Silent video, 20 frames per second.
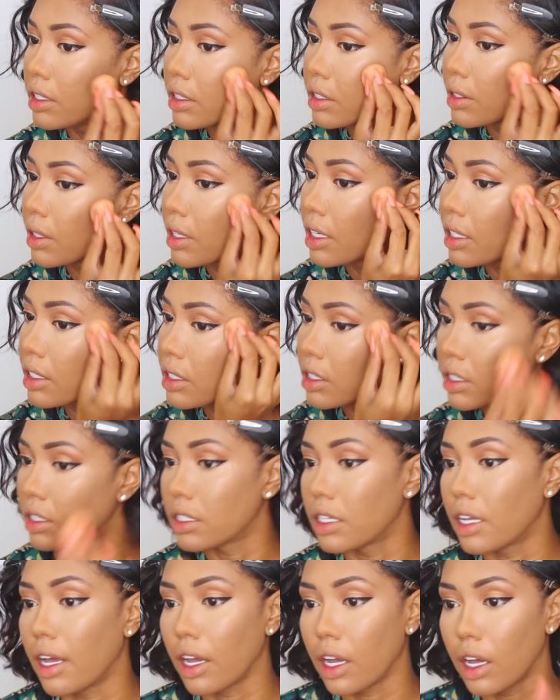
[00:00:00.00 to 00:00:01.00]
So you guys,
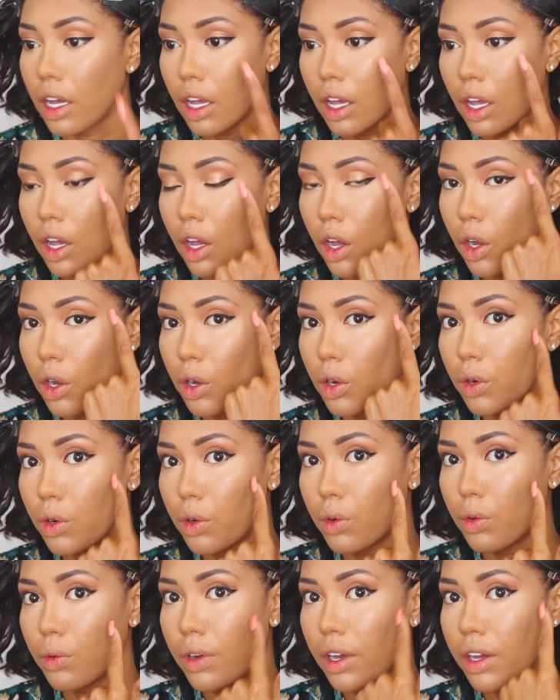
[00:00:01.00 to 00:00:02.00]
just like
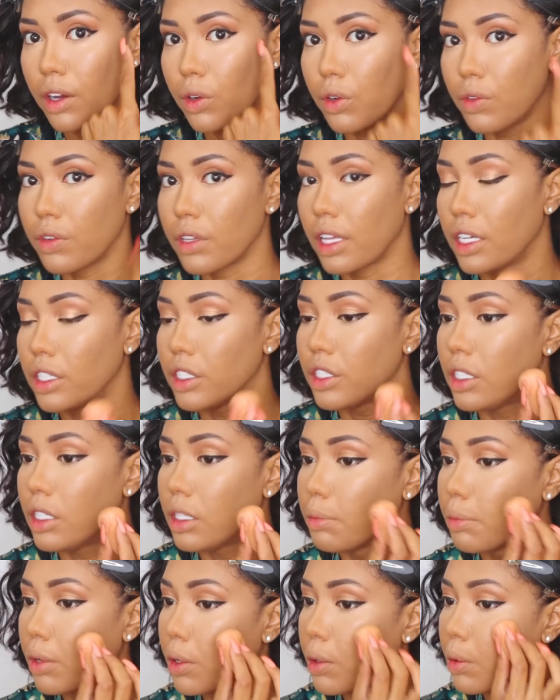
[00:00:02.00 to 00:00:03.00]
right over that
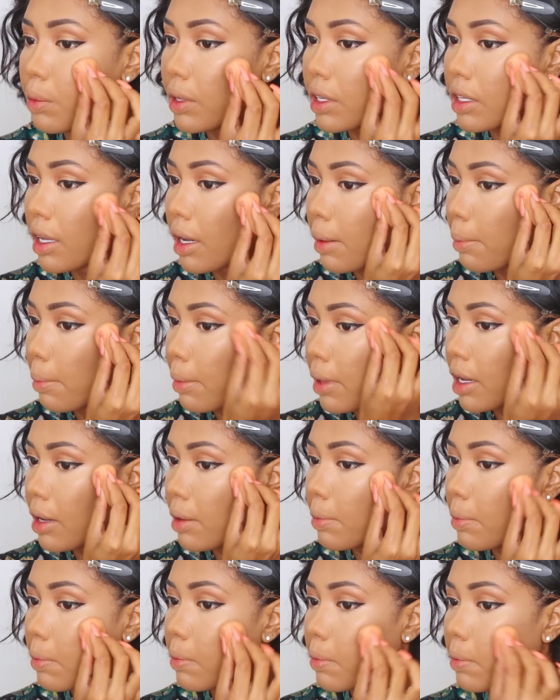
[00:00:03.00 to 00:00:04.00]
cheekbone right there,
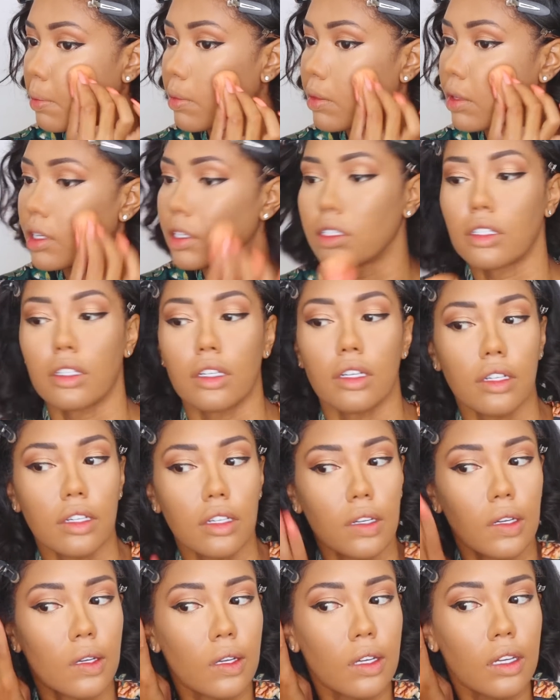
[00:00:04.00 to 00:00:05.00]
bam. That's it.
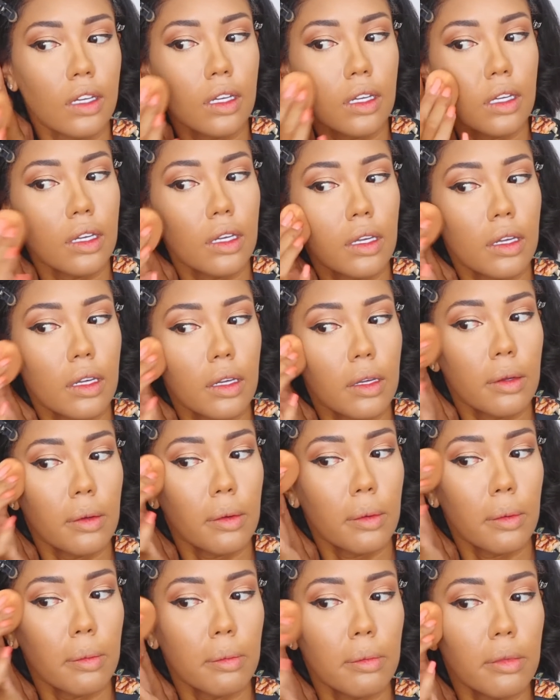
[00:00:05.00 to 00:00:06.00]

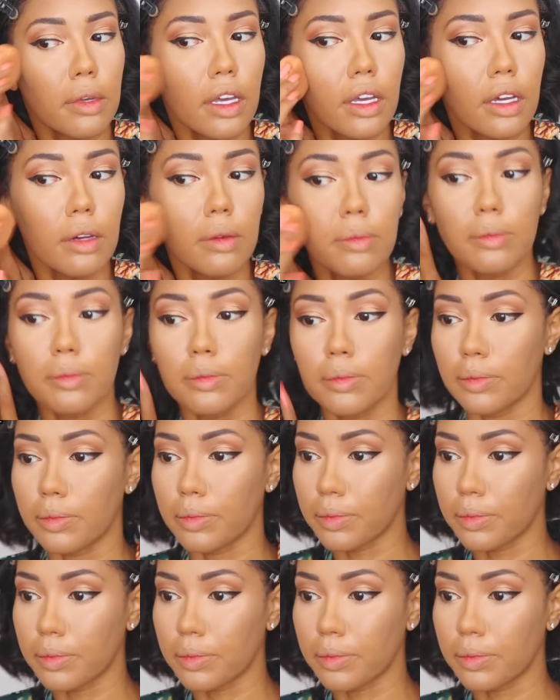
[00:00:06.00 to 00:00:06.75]
Bam.